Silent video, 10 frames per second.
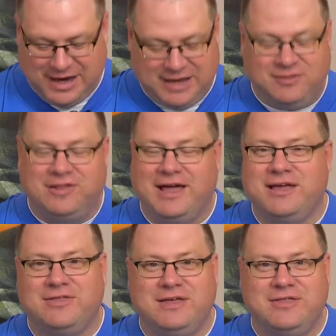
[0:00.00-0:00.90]
I
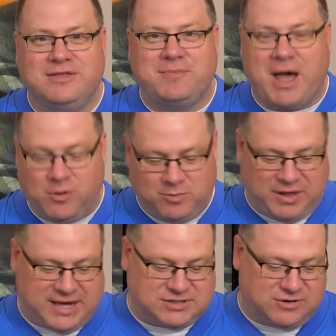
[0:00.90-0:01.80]
like the Power
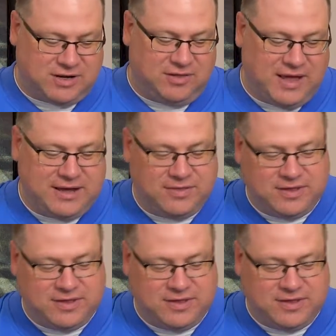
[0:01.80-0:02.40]
Blaster. I like